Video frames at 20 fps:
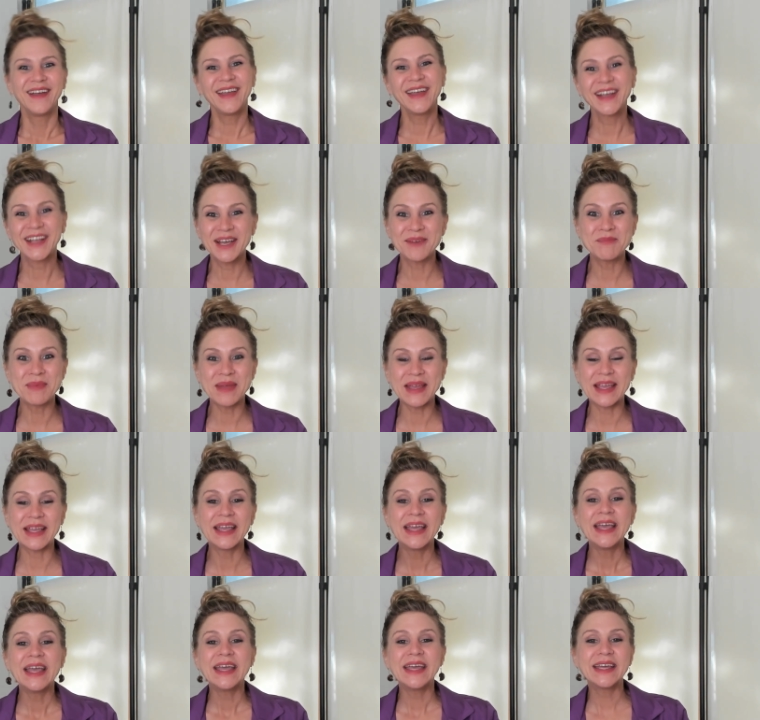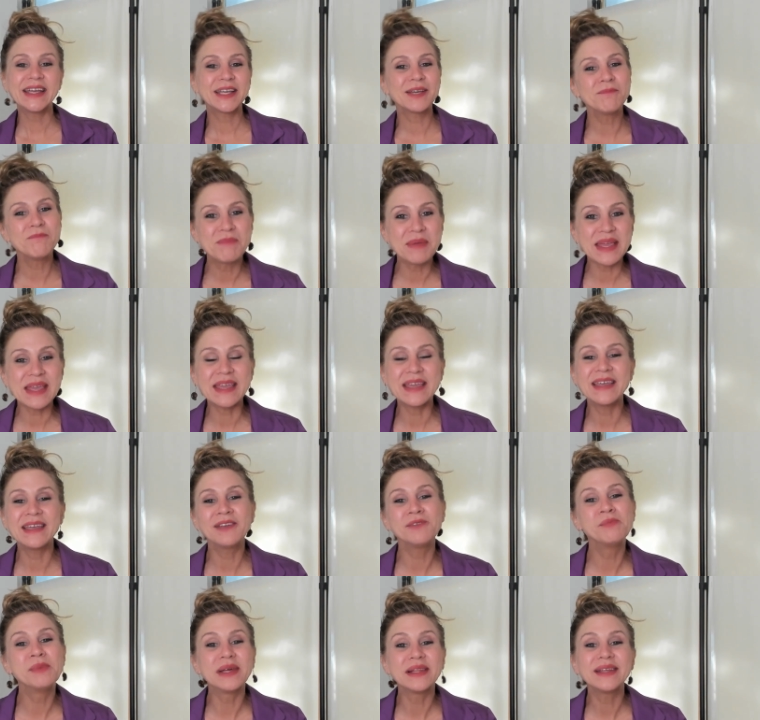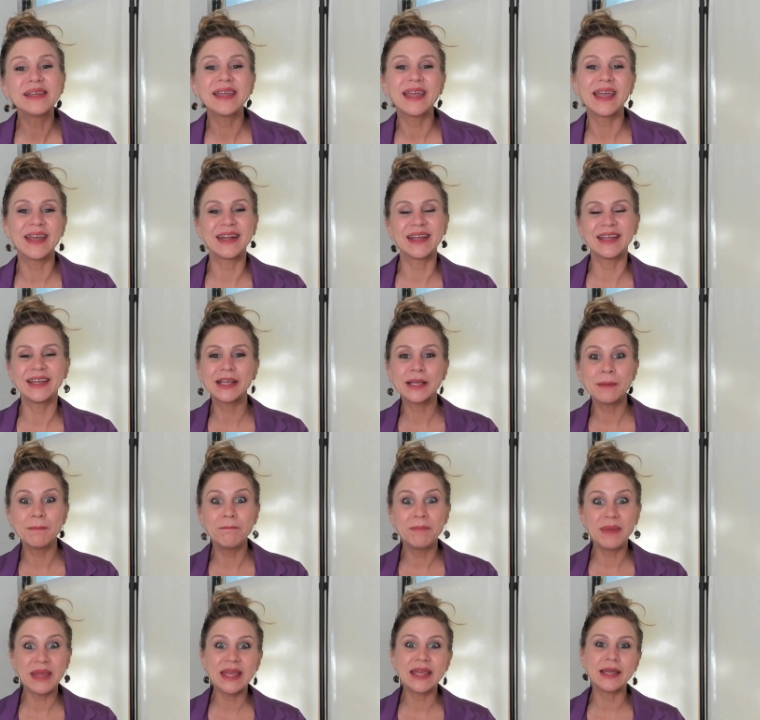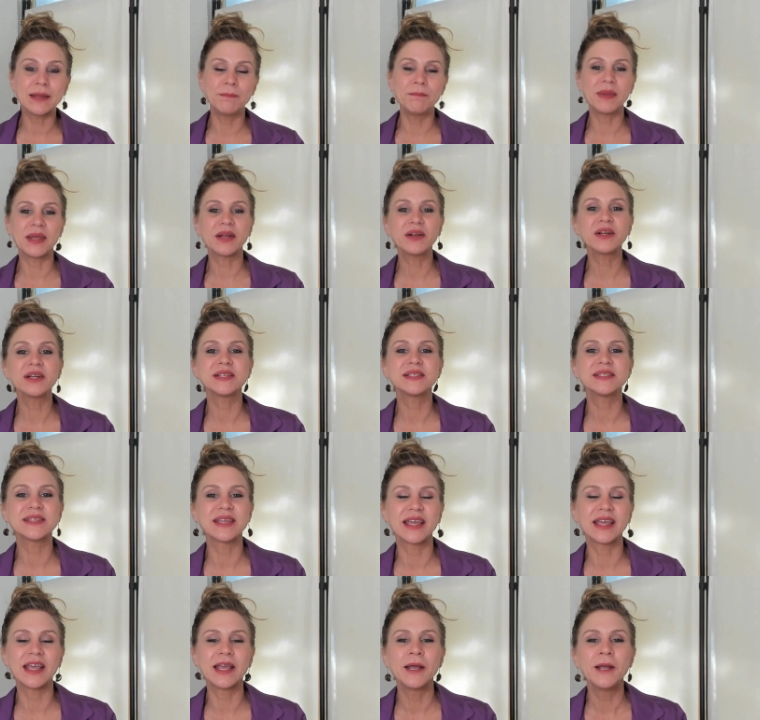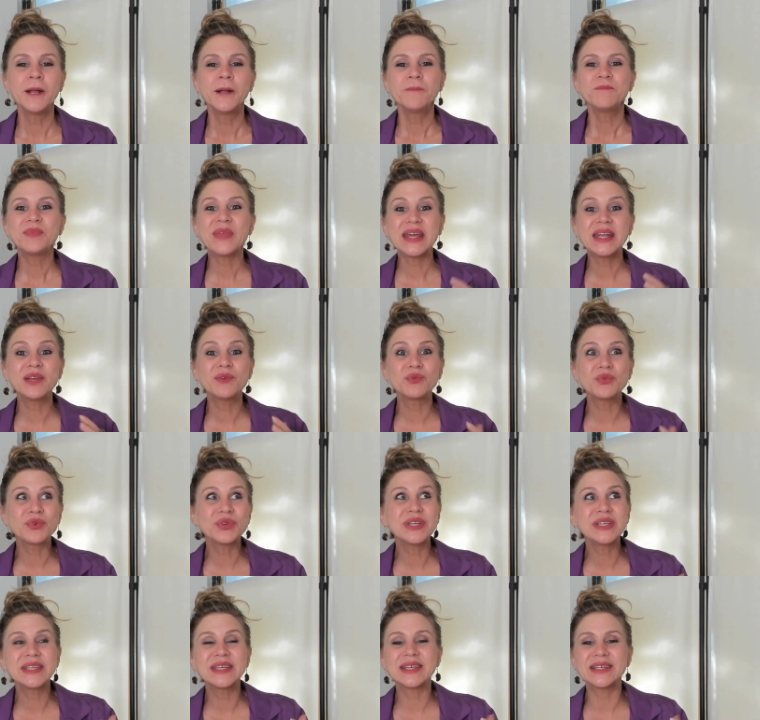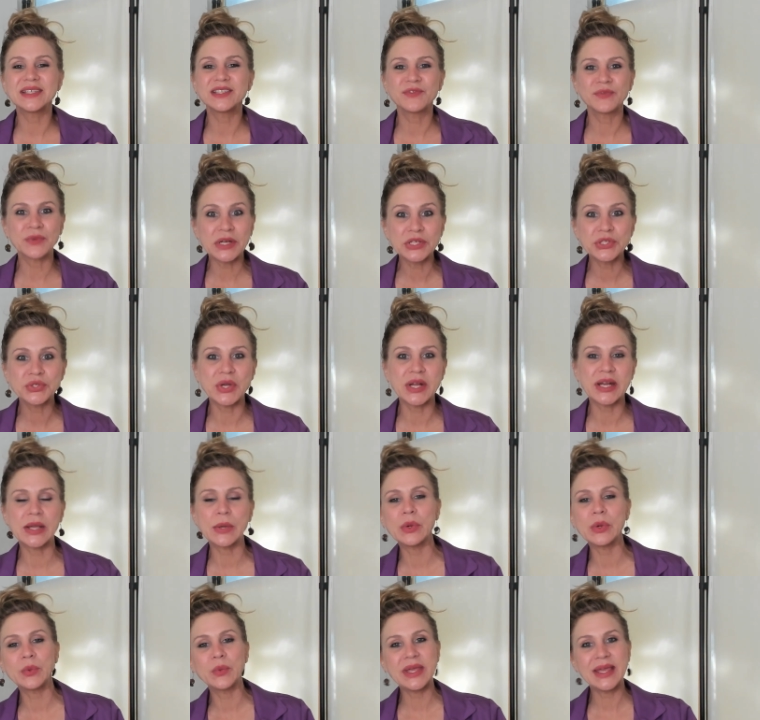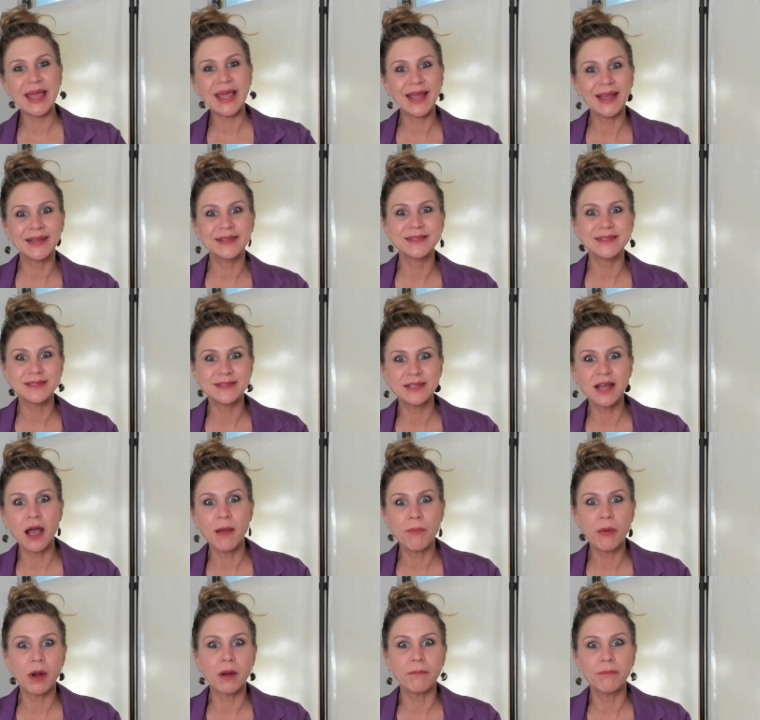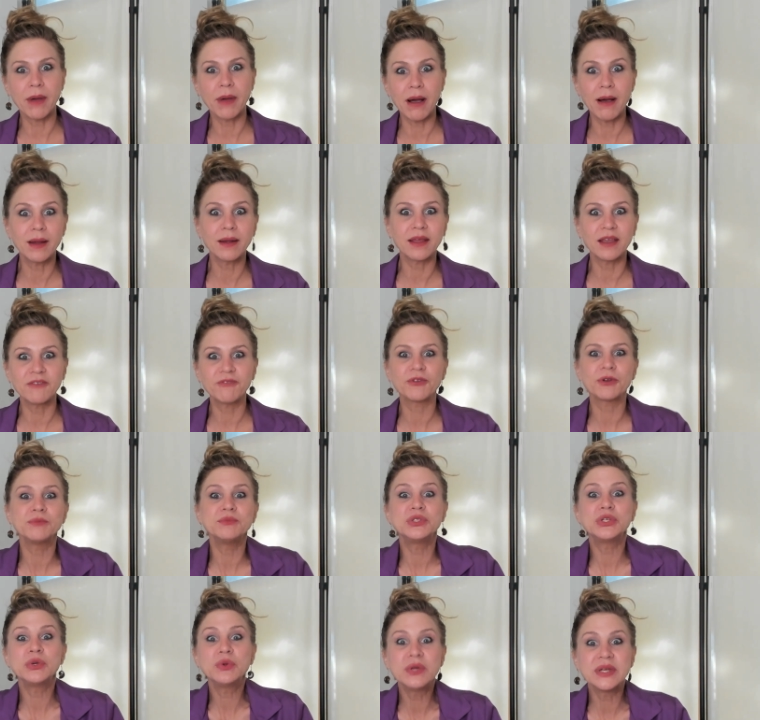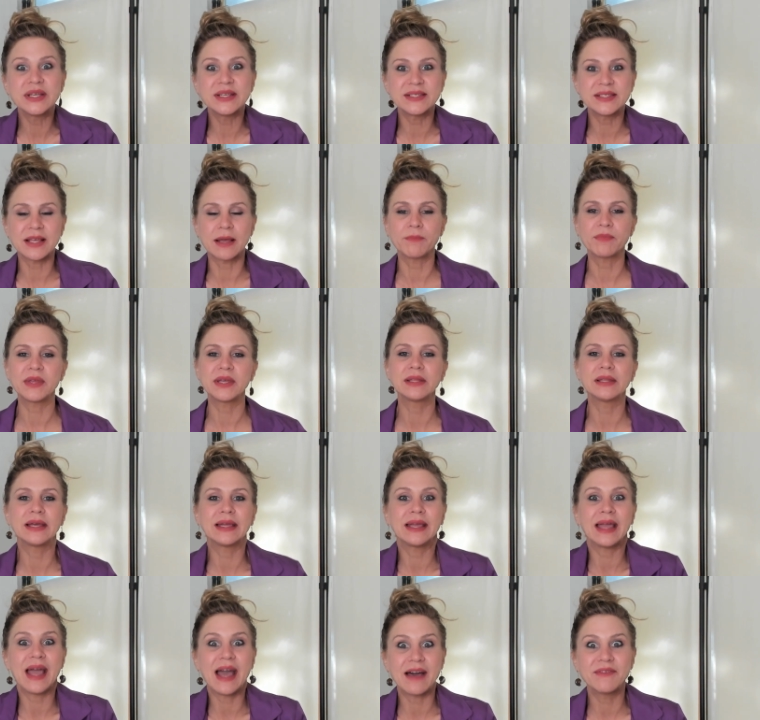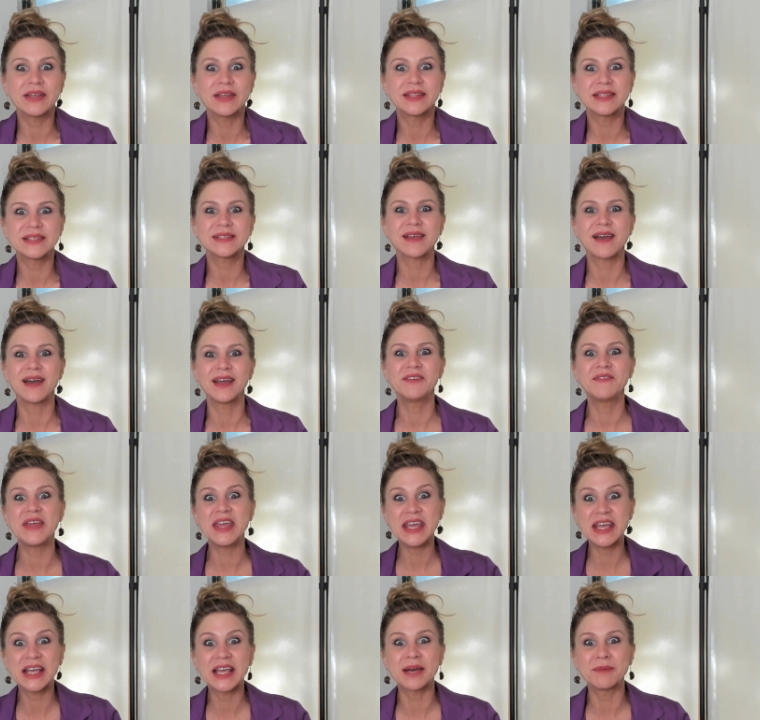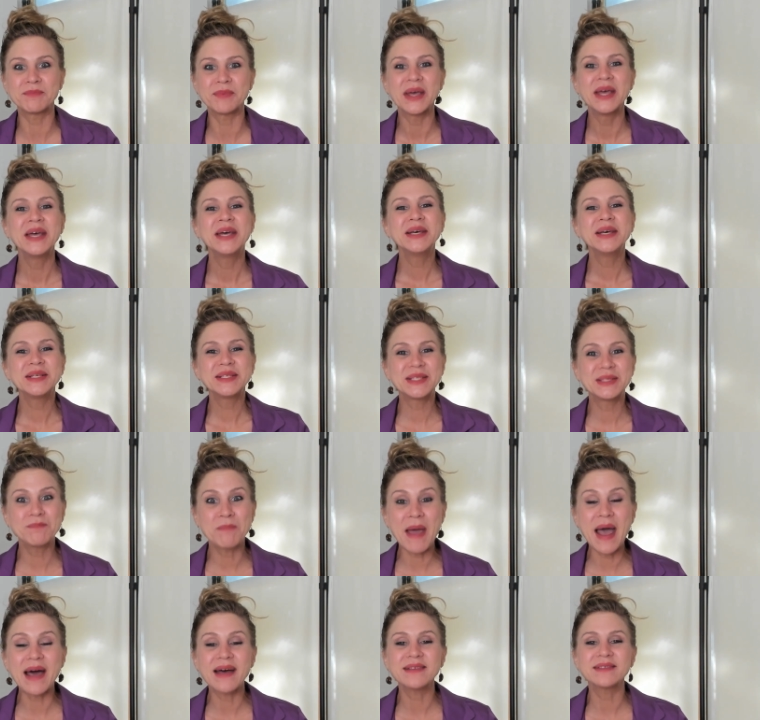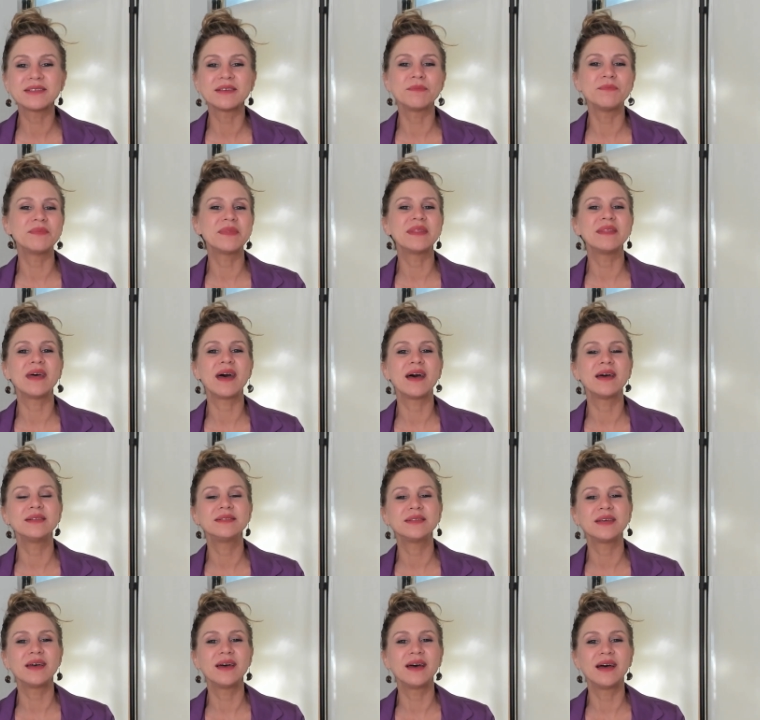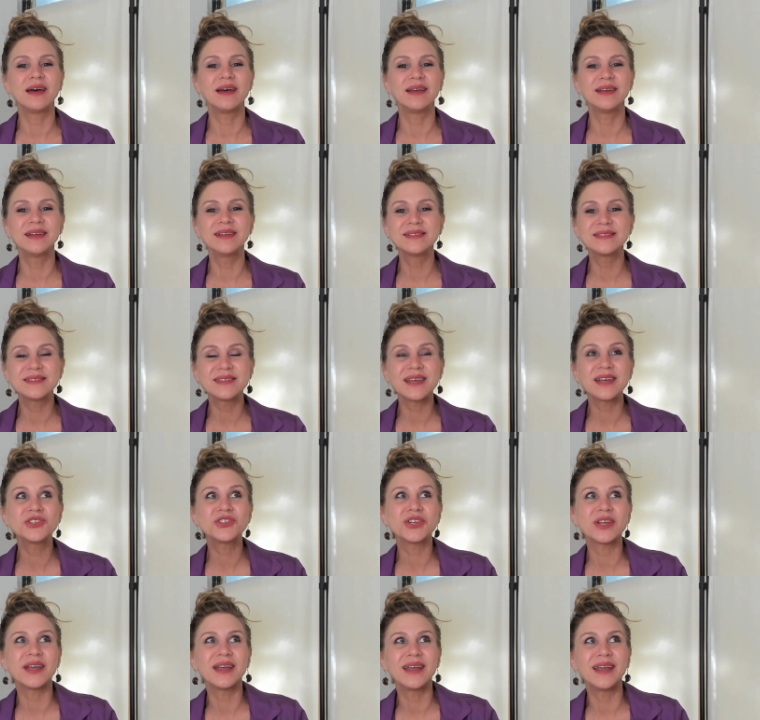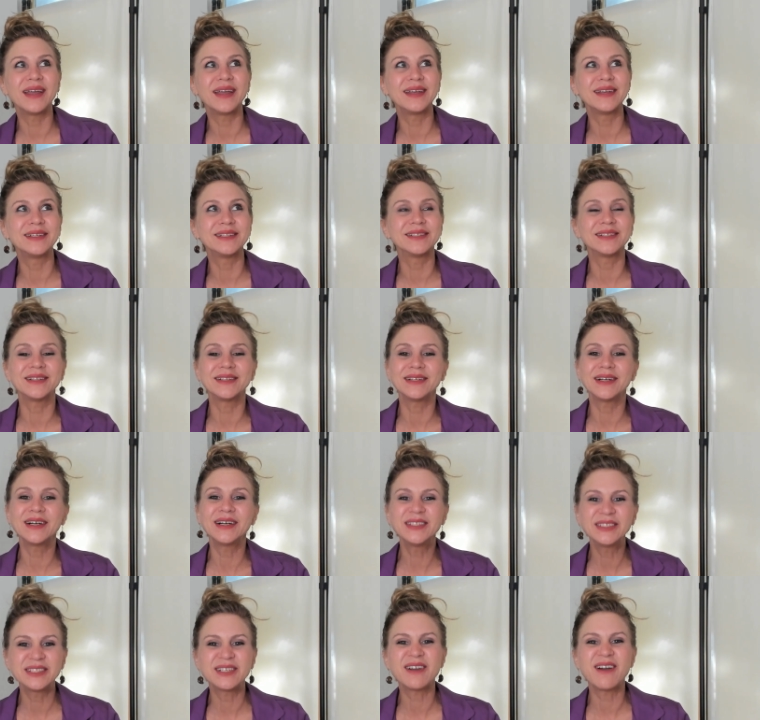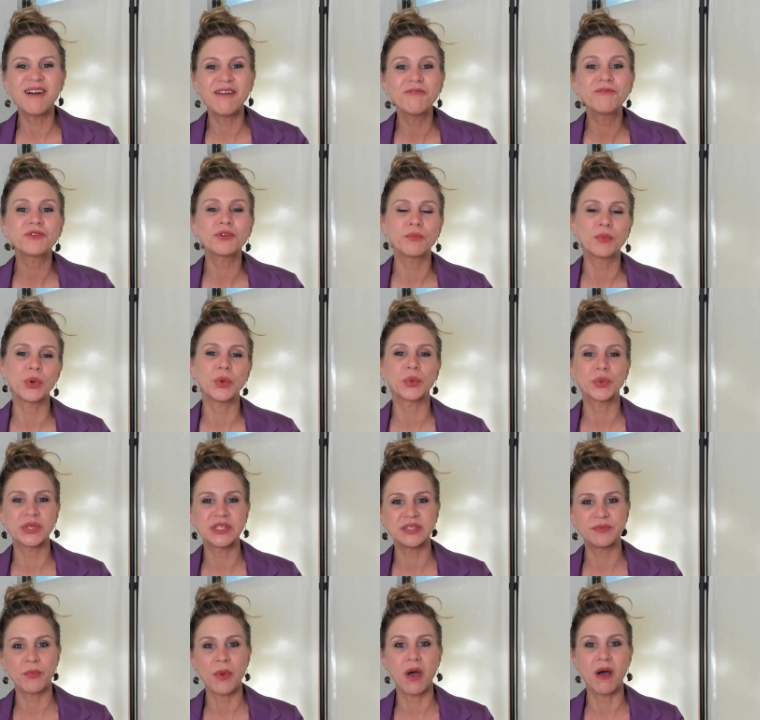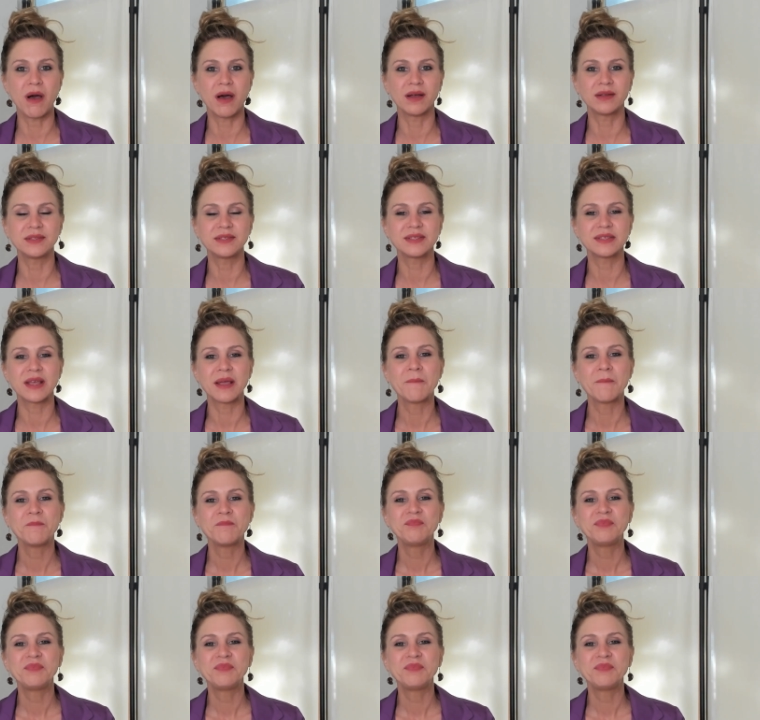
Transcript: hiccuping. It can be humiliating. It can be embarrassing. And it really is frustrating when we can't stop our body from doing something like having this kind of hiccup spasm that uh, is such a uncomfortable response.